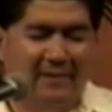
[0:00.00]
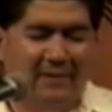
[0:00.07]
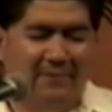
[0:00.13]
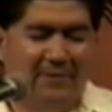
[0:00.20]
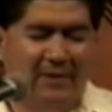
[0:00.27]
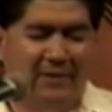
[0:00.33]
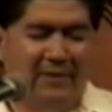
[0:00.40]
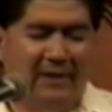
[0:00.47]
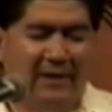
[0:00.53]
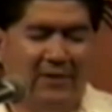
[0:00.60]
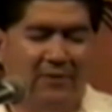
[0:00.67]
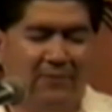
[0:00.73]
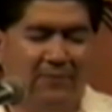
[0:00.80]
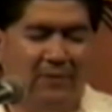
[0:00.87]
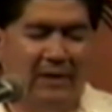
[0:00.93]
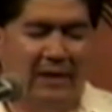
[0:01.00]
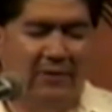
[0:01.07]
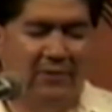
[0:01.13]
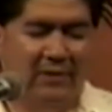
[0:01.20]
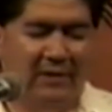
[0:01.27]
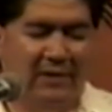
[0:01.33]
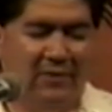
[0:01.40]
Father, thank you for how
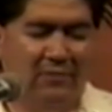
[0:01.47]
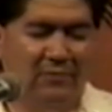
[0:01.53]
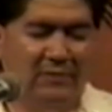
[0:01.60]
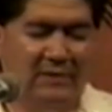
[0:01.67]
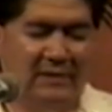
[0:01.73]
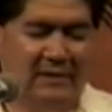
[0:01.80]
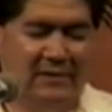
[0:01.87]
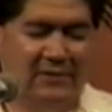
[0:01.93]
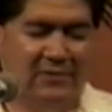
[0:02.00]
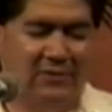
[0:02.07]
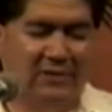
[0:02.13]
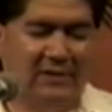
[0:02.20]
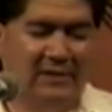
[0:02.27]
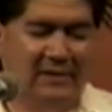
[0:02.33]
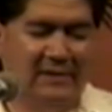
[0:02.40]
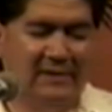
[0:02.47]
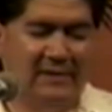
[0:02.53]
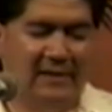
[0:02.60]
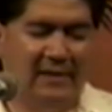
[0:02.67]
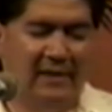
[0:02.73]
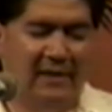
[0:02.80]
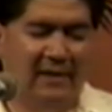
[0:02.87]
you're going to use this church in this
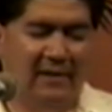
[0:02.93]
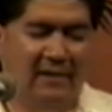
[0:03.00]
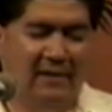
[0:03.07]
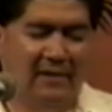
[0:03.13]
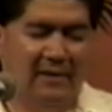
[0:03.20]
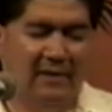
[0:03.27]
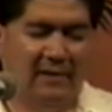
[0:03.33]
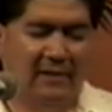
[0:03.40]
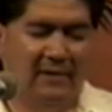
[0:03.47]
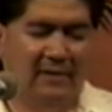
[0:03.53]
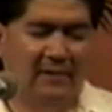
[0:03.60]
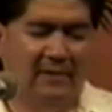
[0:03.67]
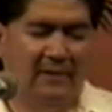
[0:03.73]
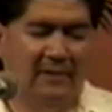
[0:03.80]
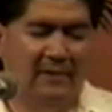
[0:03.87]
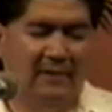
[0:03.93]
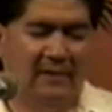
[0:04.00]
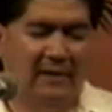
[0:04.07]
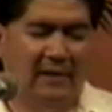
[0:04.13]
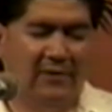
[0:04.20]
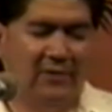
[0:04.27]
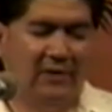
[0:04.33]
city,
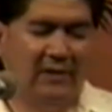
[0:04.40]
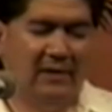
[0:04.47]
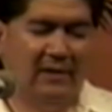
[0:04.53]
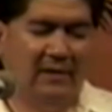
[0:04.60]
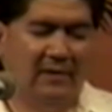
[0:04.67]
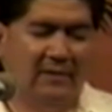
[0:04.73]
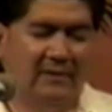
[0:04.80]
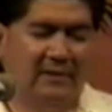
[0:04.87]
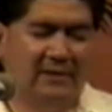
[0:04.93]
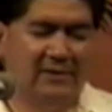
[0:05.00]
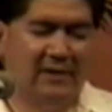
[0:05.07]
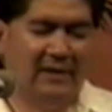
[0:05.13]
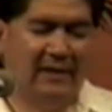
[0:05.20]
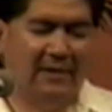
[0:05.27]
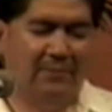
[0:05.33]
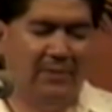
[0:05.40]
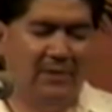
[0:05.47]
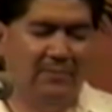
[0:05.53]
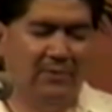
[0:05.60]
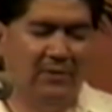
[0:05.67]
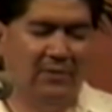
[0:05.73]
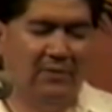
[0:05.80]
how you're going to touch a lot of
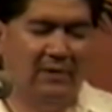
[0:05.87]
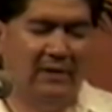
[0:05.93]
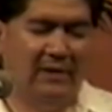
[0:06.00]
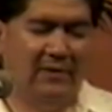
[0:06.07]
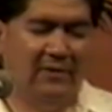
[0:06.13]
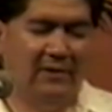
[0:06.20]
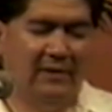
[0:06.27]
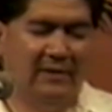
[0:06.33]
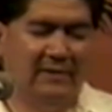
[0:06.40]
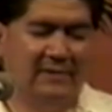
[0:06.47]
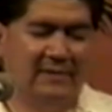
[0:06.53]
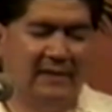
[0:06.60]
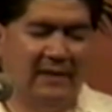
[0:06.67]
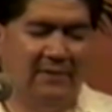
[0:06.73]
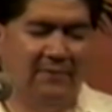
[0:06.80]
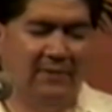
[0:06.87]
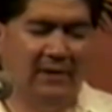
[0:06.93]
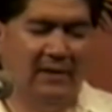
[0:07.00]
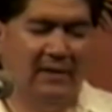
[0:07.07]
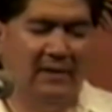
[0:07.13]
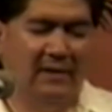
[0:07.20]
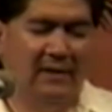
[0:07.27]
people, Lord, and you're going to save a
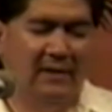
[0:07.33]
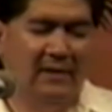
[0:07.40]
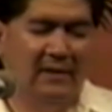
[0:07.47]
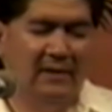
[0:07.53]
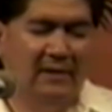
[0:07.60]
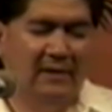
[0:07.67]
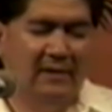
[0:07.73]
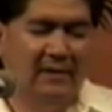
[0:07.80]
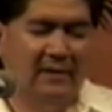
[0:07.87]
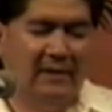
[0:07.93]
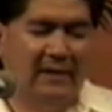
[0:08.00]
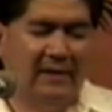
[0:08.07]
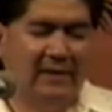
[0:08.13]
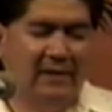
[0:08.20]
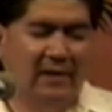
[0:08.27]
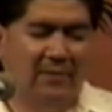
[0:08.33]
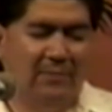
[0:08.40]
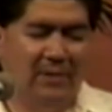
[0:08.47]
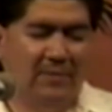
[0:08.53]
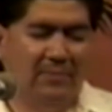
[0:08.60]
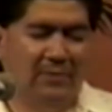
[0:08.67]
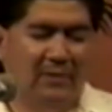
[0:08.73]
lot of young
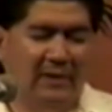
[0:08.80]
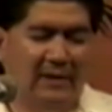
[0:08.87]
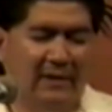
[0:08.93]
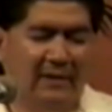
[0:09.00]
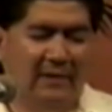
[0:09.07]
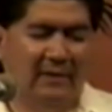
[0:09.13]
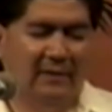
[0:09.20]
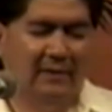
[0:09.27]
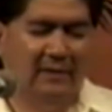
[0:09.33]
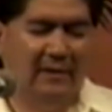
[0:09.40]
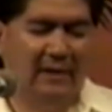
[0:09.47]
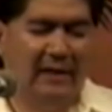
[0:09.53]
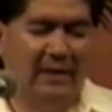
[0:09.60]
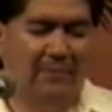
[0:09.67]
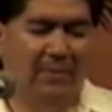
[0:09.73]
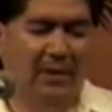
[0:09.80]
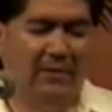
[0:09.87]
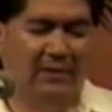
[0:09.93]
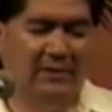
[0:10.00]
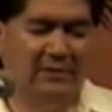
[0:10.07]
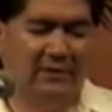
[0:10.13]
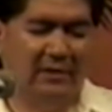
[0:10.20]
people. And a lot of
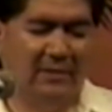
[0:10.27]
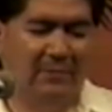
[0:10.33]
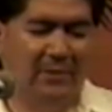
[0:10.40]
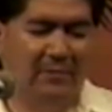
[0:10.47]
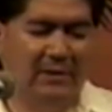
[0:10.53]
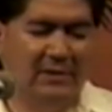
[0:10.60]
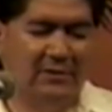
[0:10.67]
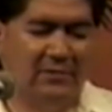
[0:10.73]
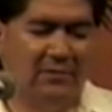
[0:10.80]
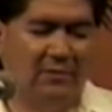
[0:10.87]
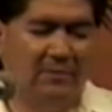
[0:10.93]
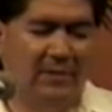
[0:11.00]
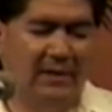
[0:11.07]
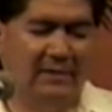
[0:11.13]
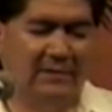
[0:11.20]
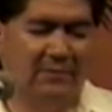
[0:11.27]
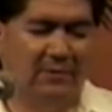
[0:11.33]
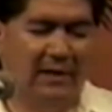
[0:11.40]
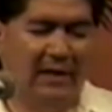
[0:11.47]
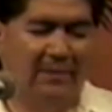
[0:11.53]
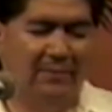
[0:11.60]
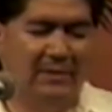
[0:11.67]
marriages are going to be restored because of what
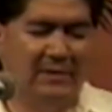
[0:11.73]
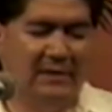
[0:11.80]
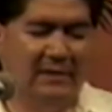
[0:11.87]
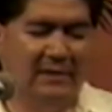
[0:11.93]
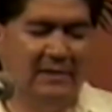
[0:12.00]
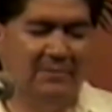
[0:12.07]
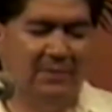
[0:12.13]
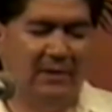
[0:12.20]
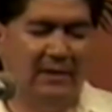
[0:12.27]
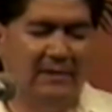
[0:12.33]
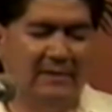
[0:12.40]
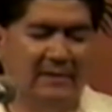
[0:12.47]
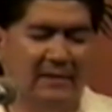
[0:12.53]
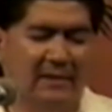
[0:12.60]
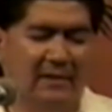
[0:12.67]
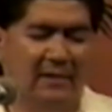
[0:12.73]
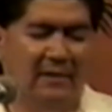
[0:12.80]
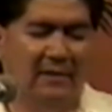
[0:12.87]
happens in this place. And